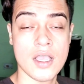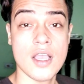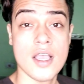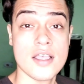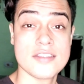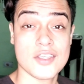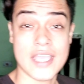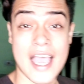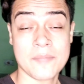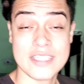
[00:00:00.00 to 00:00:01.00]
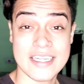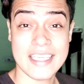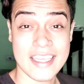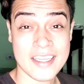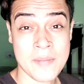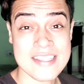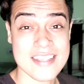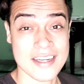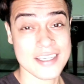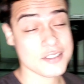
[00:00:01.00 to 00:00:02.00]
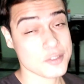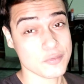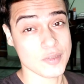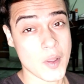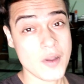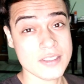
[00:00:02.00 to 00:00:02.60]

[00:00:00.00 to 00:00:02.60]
So yeah, I'm dedicating my Sundays to vlogs.